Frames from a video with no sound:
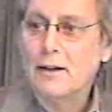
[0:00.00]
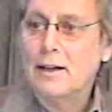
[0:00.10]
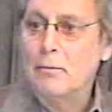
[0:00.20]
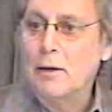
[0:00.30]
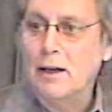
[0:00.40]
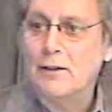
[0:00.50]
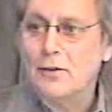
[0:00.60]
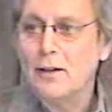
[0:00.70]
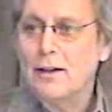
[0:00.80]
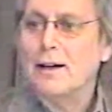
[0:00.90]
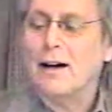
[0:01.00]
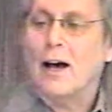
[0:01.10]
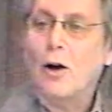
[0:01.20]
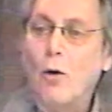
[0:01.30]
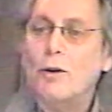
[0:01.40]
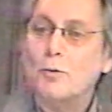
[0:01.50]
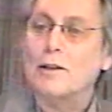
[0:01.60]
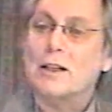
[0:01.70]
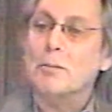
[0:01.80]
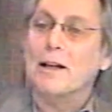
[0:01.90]
It means I always
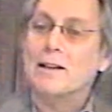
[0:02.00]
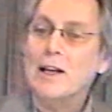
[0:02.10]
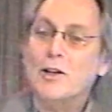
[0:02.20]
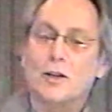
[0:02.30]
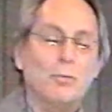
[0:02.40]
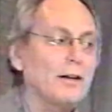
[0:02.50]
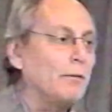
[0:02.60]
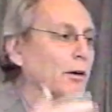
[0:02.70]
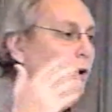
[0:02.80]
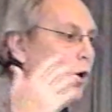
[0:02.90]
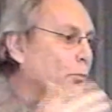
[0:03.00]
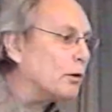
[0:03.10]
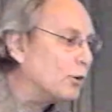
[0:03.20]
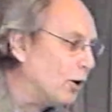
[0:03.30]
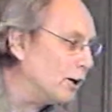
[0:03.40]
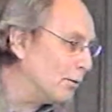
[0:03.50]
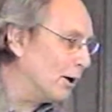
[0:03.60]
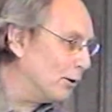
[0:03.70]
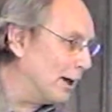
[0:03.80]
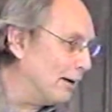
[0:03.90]
wanted to be a teacher, but I've been a corporate lawyer my
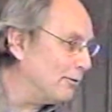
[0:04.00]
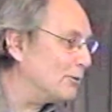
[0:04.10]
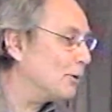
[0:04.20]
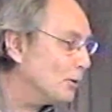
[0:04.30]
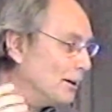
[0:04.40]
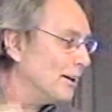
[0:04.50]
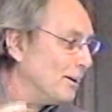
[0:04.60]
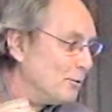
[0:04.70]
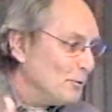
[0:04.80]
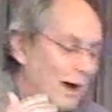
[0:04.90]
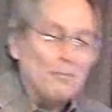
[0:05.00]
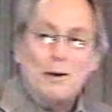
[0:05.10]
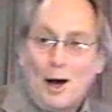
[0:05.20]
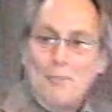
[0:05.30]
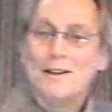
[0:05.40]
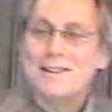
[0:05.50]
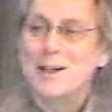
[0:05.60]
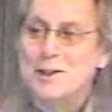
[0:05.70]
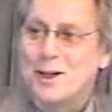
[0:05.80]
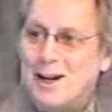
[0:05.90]
whole life. So I become the
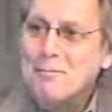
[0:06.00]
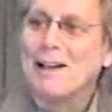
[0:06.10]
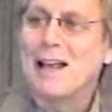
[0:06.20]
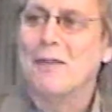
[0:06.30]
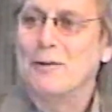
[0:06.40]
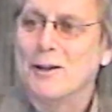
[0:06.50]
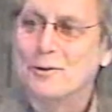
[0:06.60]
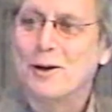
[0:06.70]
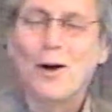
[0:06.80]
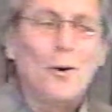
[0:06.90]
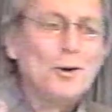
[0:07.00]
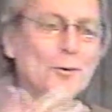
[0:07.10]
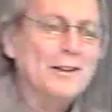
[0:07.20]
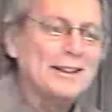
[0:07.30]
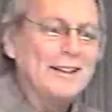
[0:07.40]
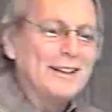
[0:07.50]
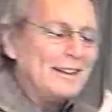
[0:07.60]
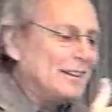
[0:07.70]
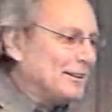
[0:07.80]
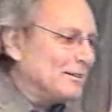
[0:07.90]
teacher and my life heals. Or I always wanted to
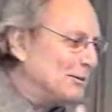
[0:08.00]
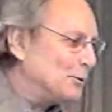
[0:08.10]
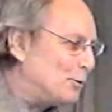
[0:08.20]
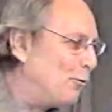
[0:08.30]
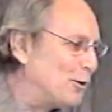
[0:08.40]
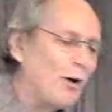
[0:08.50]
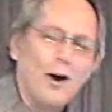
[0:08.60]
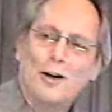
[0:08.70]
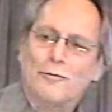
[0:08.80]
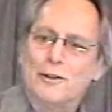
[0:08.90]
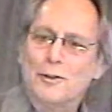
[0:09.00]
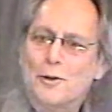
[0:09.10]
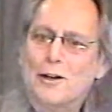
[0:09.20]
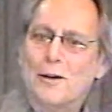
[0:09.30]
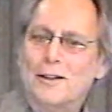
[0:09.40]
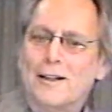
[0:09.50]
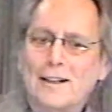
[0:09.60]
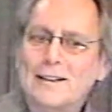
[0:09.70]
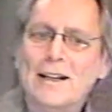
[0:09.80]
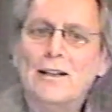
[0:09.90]
do photography. Or I
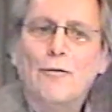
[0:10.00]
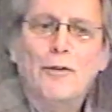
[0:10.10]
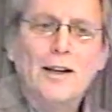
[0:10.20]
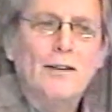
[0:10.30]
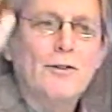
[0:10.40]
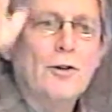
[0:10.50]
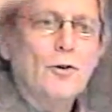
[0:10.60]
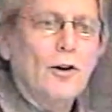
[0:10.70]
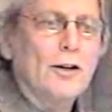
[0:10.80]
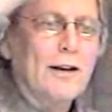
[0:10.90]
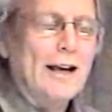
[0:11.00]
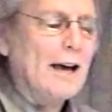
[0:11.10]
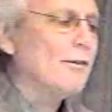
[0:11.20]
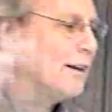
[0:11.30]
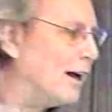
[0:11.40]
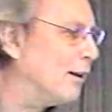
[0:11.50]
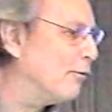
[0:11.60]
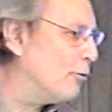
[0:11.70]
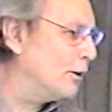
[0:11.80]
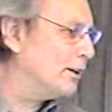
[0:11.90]
need to forgive the daughter I have in
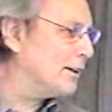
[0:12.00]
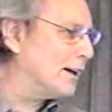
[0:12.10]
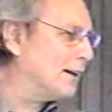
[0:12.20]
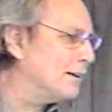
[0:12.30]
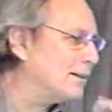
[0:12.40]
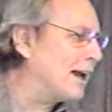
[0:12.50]
California that is